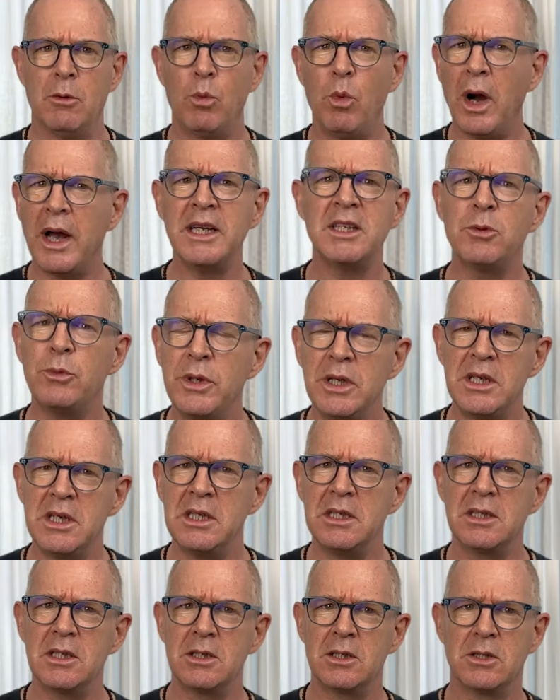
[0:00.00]
Why do we
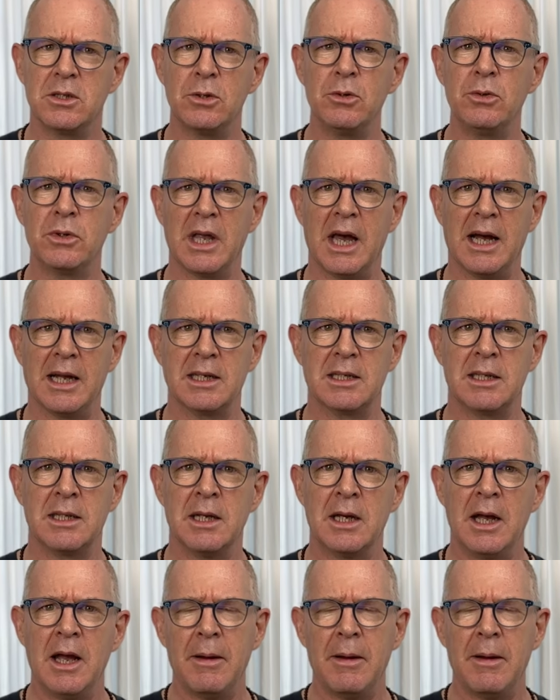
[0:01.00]
need to do that?